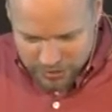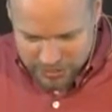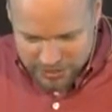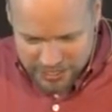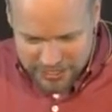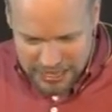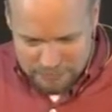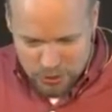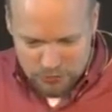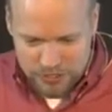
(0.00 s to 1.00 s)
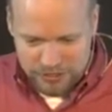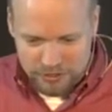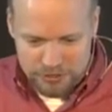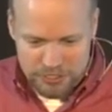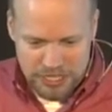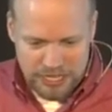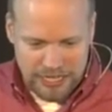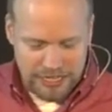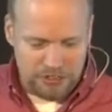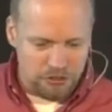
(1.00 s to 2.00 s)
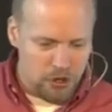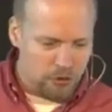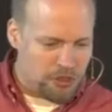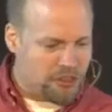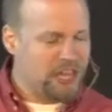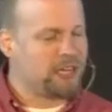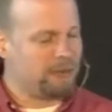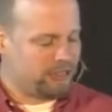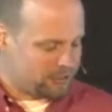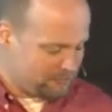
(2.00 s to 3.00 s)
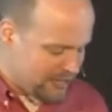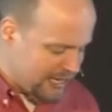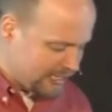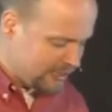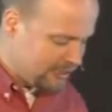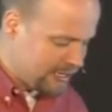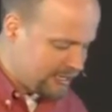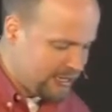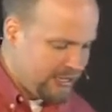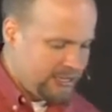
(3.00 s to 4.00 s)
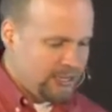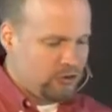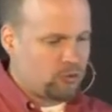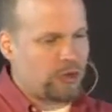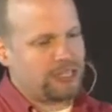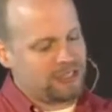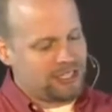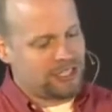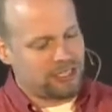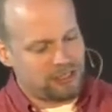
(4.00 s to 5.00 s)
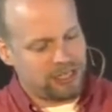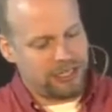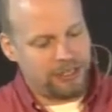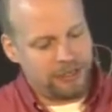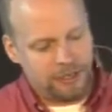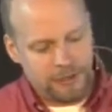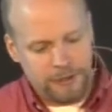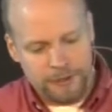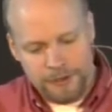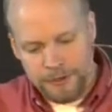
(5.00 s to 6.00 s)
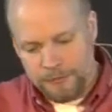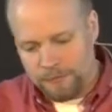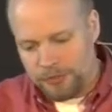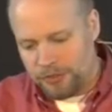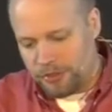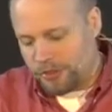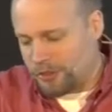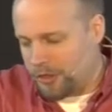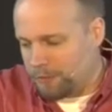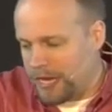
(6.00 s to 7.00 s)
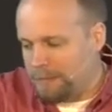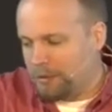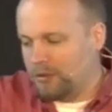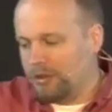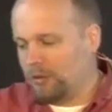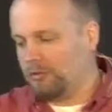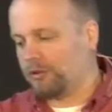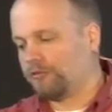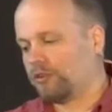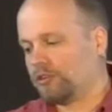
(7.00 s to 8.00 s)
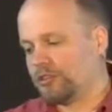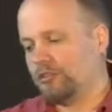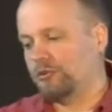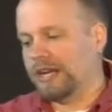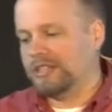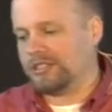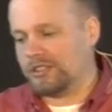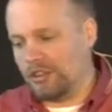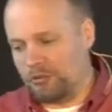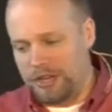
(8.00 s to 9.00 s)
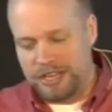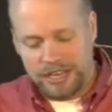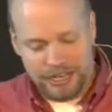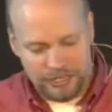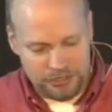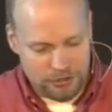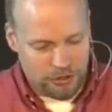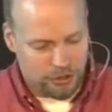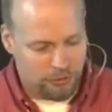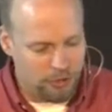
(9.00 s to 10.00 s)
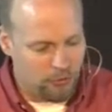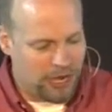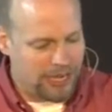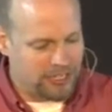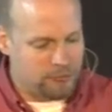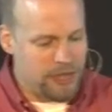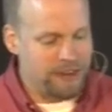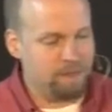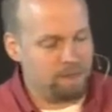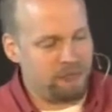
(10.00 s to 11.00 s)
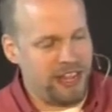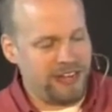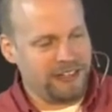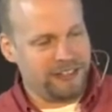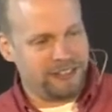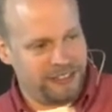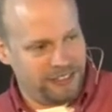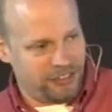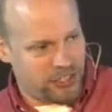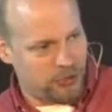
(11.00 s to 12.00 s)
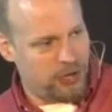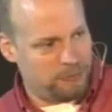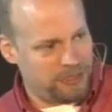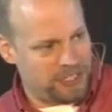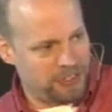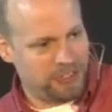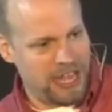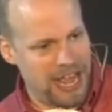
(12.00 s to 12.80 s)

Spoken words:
you think of that perfect little scene, and you don't think about the fact that realistically, the people that we refer to as the three kings or the three wise men, they didn't show up until